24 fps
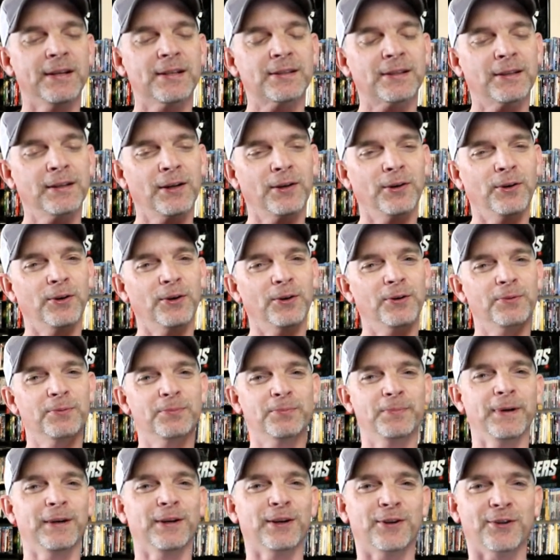these little
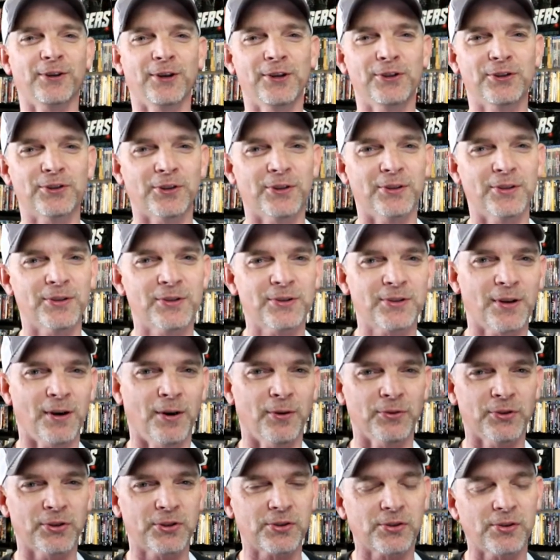bitty creatures
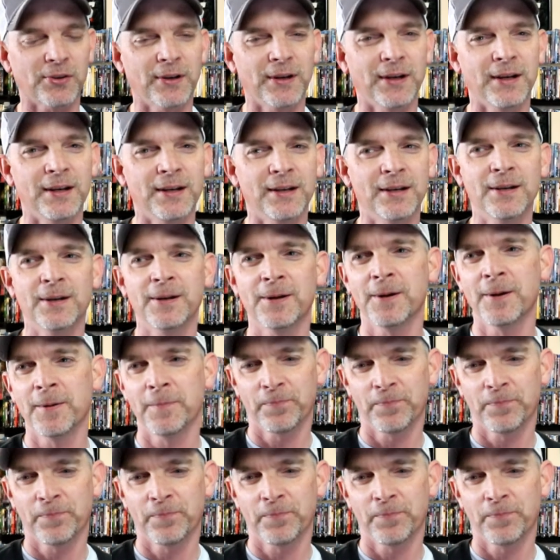on the screen.